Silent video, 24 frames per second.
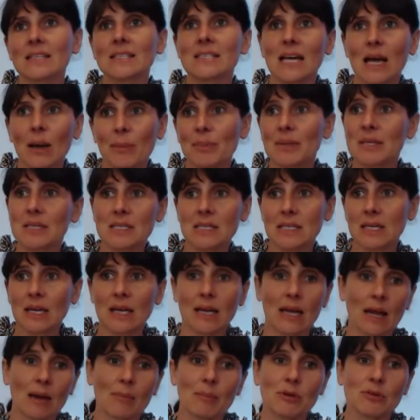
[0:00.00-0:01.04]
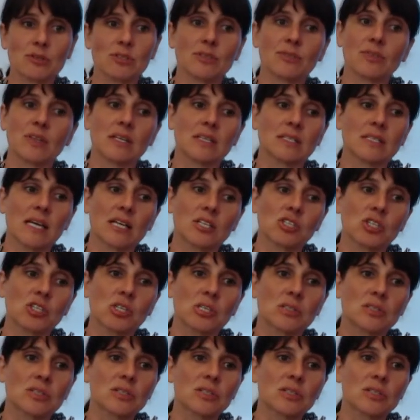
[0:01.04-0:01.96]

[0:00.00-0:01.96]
top of the ticket got most of the attention,